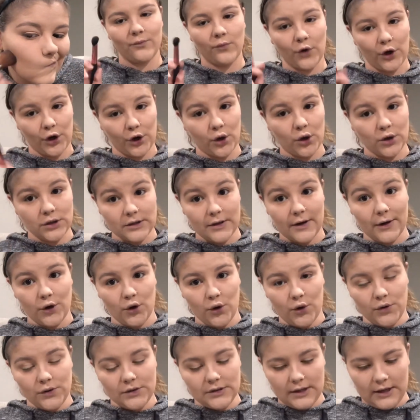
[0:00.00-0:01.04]
We're going to contour our
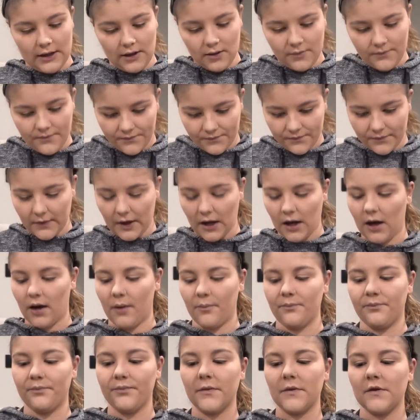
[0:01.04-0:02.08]
nose now.
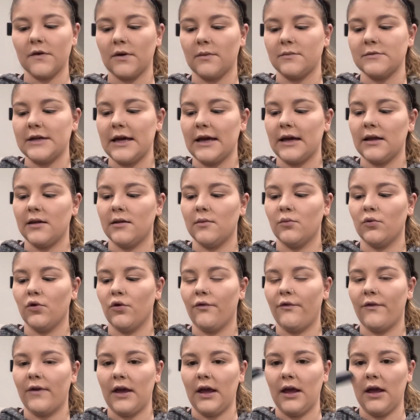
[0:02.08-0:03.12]
So I'm taking the
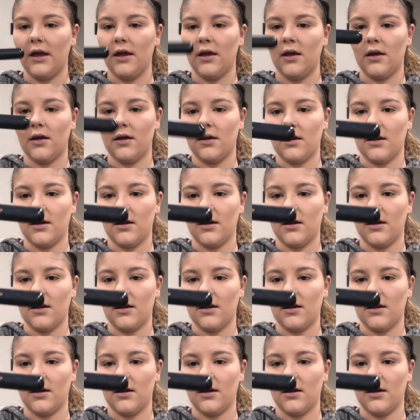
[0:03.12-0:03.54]
Morphe